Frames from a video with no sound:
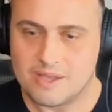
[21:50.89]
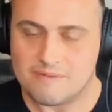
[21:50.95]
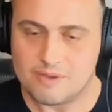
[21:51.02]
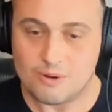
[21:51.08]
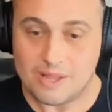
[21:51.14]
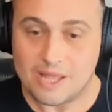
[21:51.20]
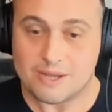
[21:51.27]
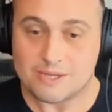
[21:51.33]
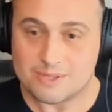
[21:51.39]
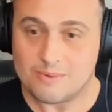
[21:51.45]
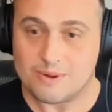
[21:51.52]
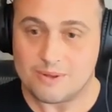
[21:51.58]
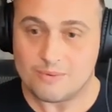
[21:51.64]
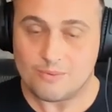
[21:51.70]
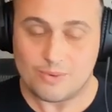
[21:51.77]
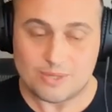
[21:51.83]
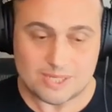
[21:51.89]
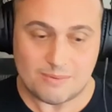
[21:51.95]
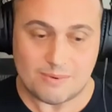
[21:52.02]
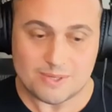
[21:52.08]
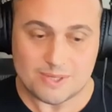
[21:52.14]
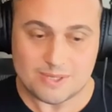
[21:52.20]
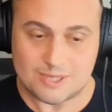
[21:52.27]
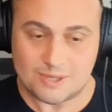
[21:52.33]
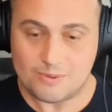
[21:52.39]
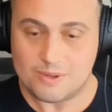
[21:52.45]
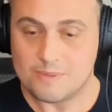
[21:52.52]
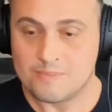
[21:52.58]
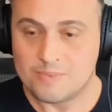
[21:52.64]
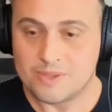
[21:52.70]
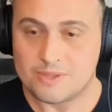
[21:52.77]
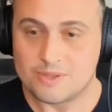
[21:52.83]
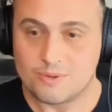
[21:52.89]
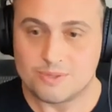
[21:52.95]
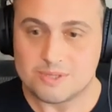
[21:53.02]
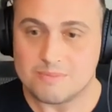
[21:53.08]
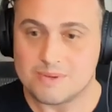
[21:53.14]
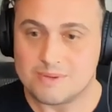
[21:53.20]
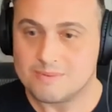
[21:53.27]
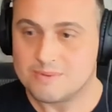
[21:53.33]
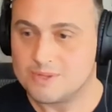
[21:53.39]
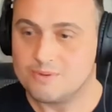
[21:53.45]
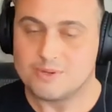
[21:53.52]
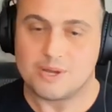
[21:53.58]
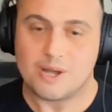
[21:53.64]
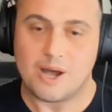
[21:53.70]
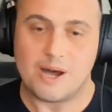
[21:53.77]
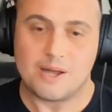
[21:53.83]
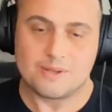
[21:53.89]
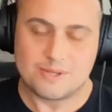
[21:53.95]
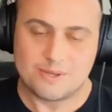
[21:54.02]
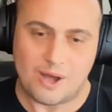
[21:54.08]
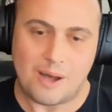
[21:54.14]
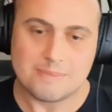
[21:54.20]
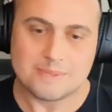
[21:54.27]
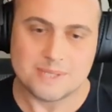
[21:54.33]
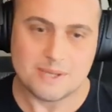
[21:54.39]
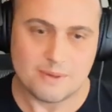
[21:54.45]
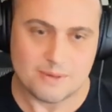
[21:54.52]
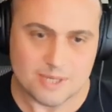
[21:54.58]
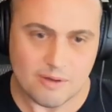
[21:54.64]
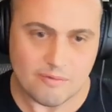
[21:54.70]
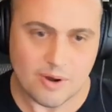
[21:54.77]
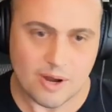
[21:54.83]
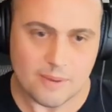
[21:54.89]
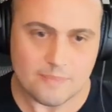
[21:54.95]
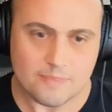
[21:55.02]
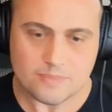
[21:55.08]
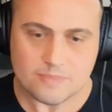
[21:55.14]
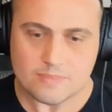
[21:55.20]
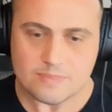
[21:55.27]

If you don't like someone, what someone else is doing, do something, do the do the opposite yourself, right?